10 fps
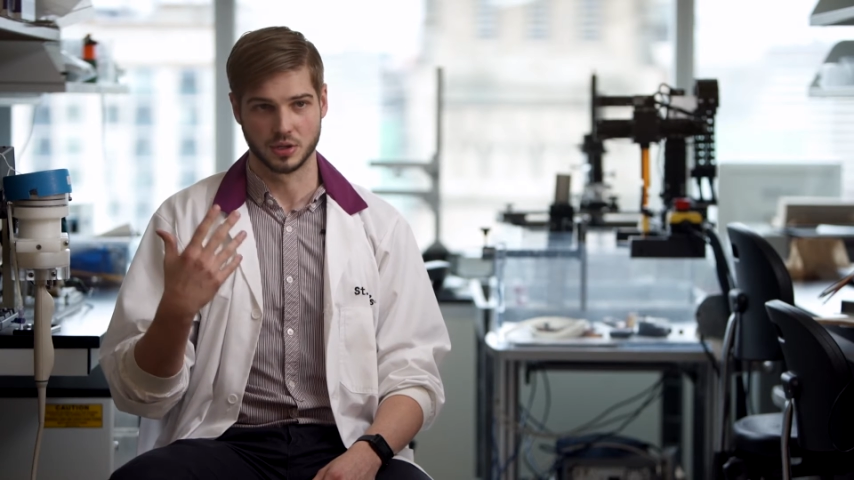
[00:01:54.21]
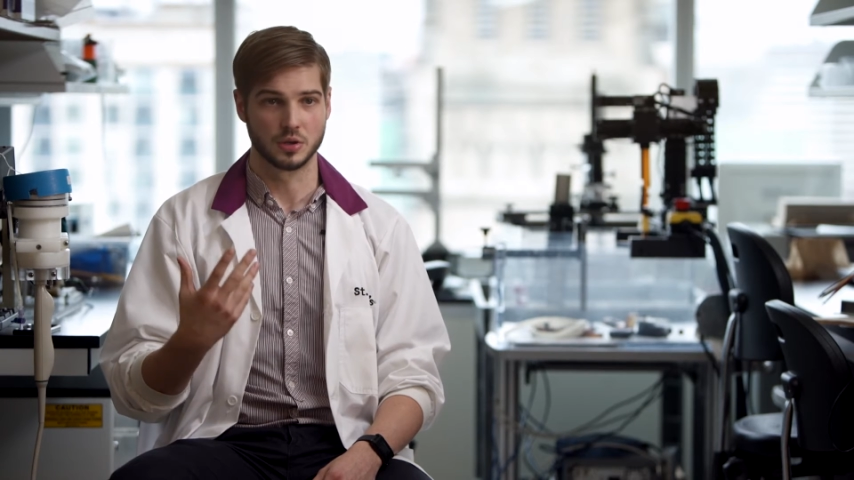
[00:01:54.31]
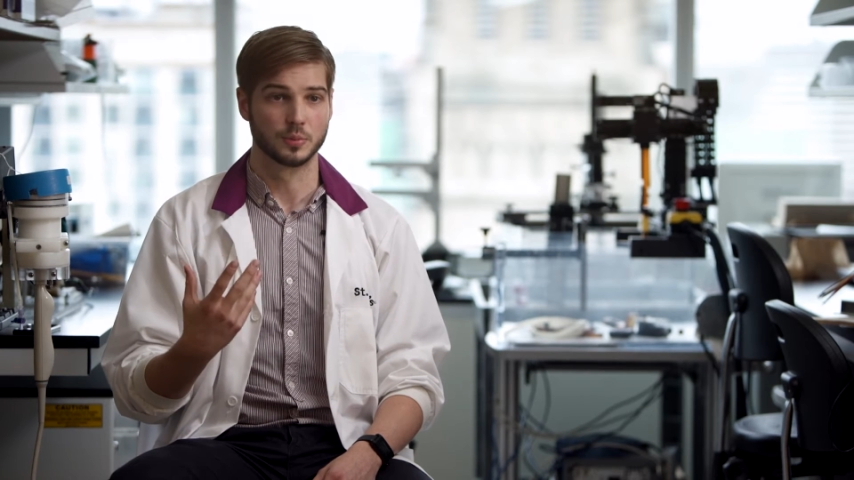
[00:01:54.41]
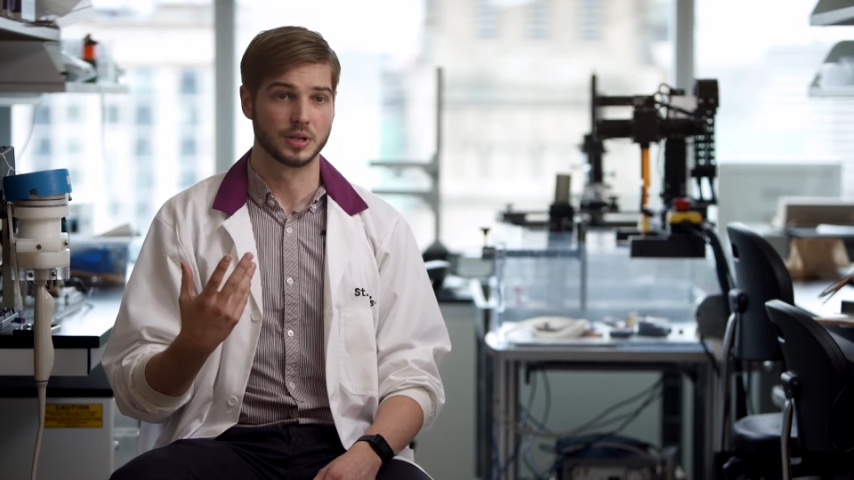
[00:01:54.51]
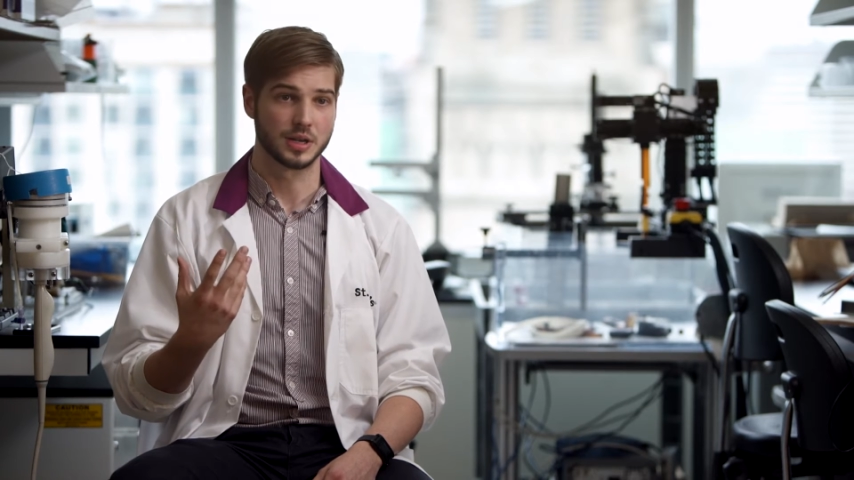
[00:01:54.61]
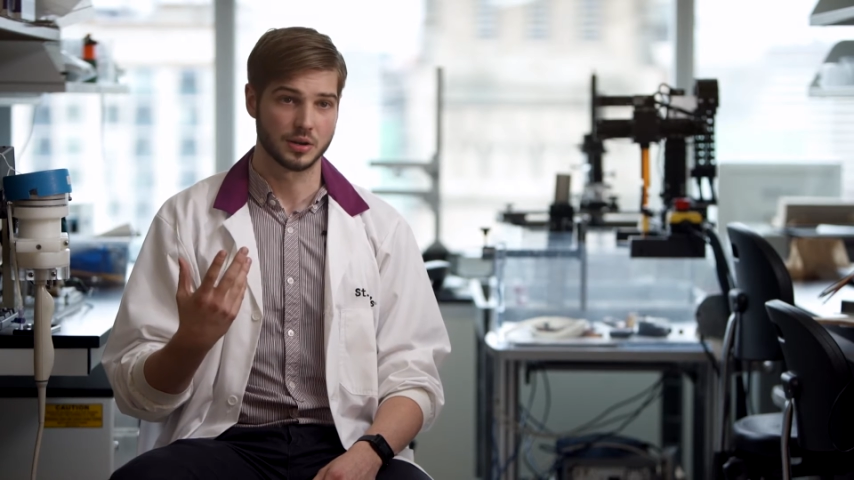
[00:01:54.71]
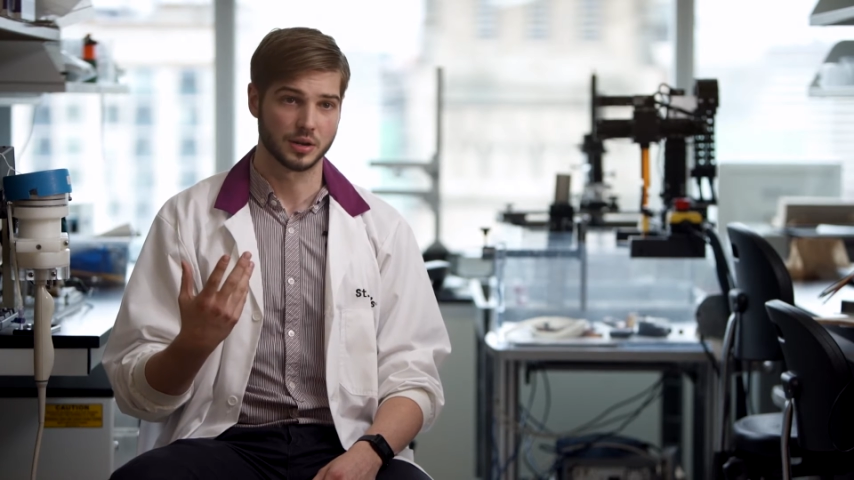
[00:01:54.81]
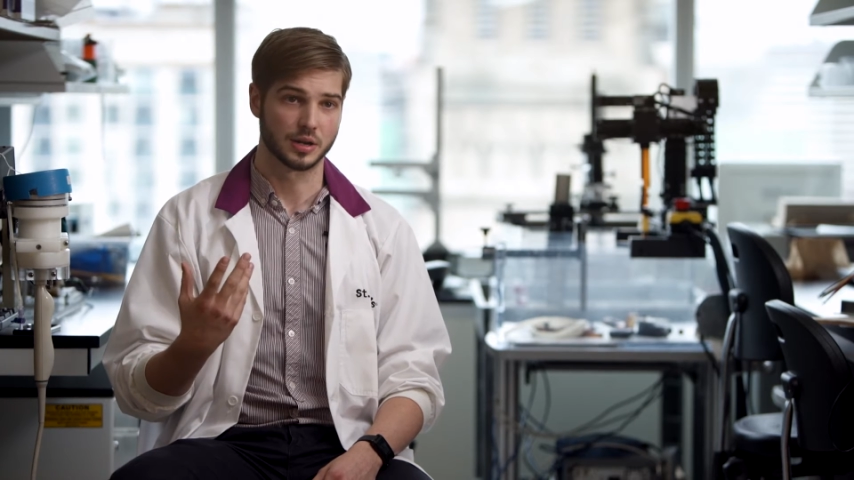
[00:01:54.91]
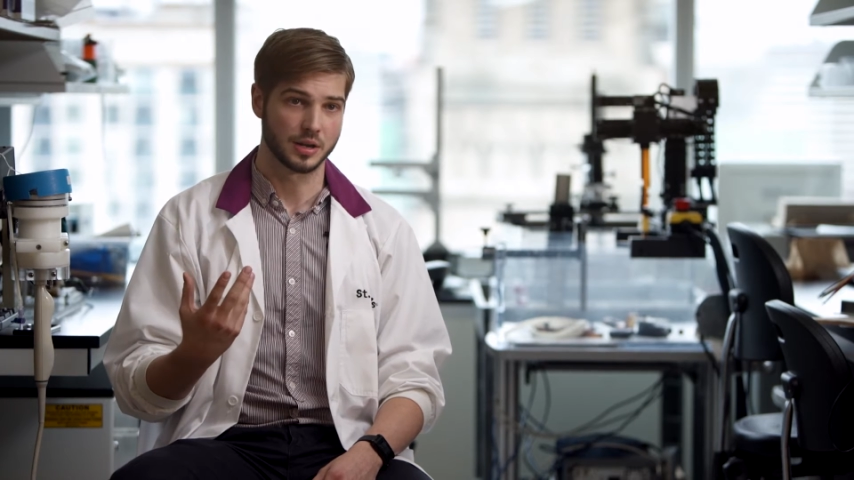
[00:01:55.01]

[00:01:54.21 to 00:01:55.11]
the human ear can